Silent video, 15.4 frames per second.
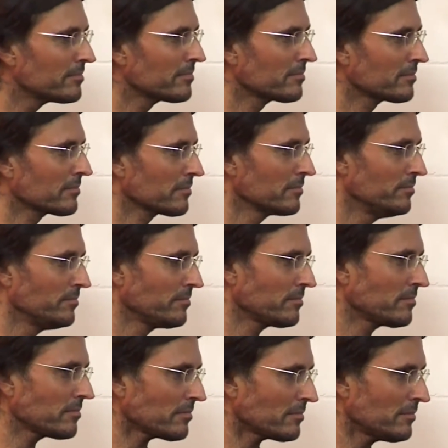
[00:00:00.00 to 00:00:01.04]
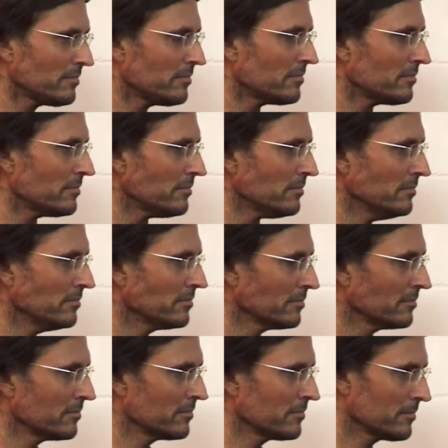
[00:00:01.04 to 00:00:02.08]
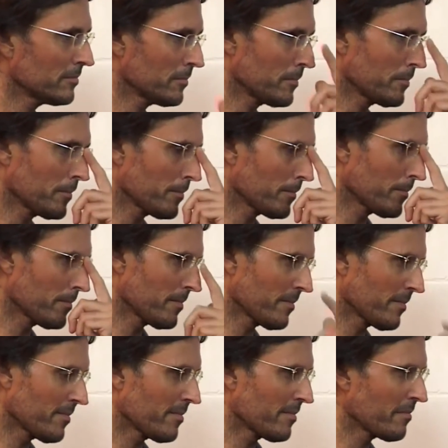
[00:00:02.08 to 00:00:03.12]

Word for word: But you don't feel angry with them. Well, then how how does